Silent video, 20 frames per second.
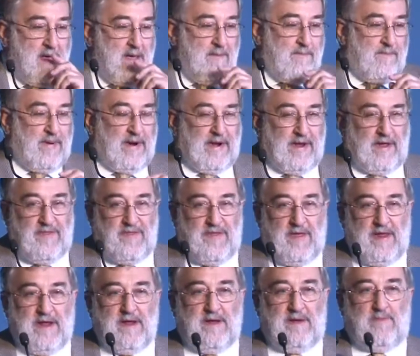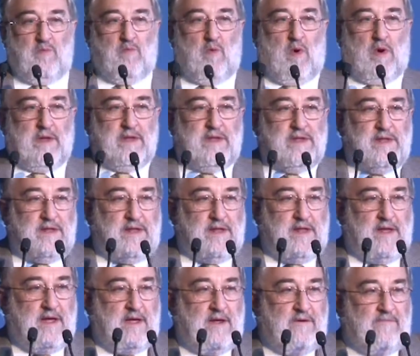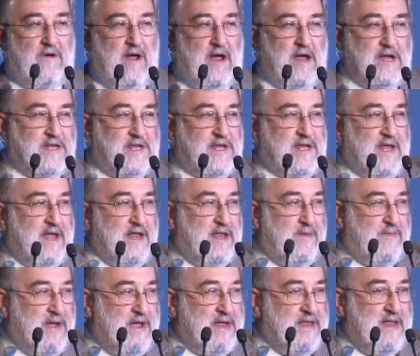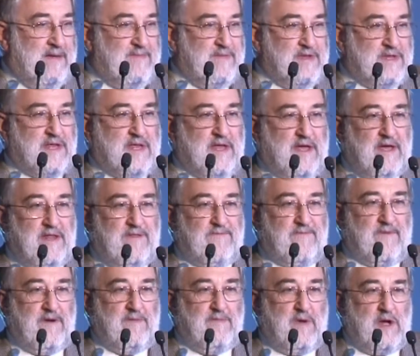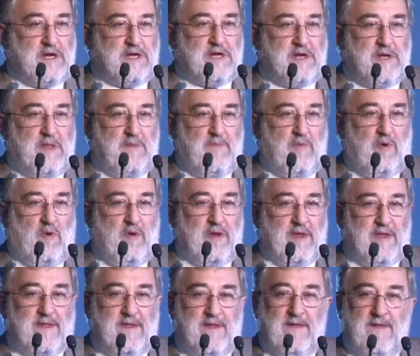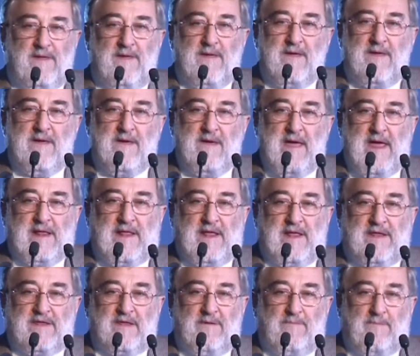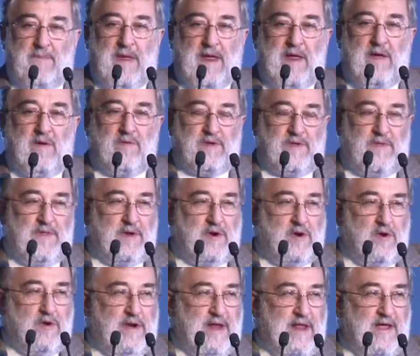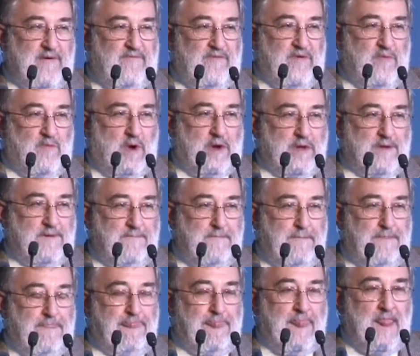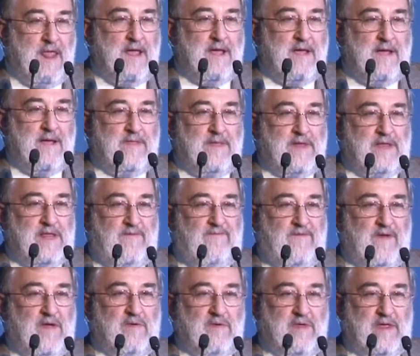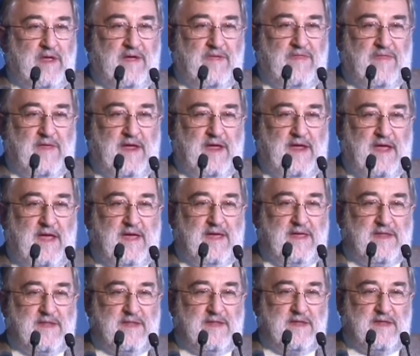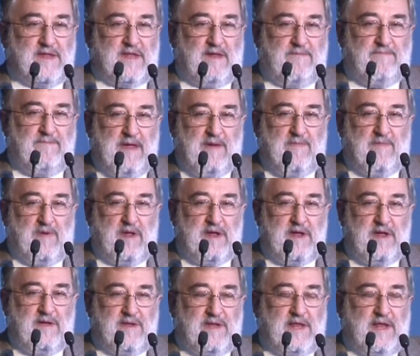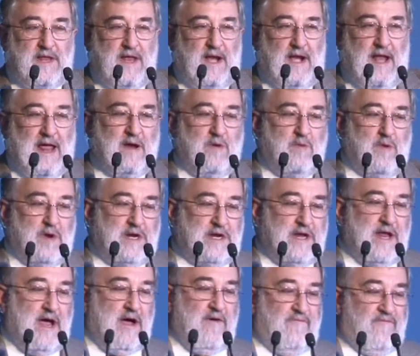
But I think what Raj said about Namaste is very much to the point. It is an appeal to the good in everyone. The difficulty, I think, is that some people are using the language now of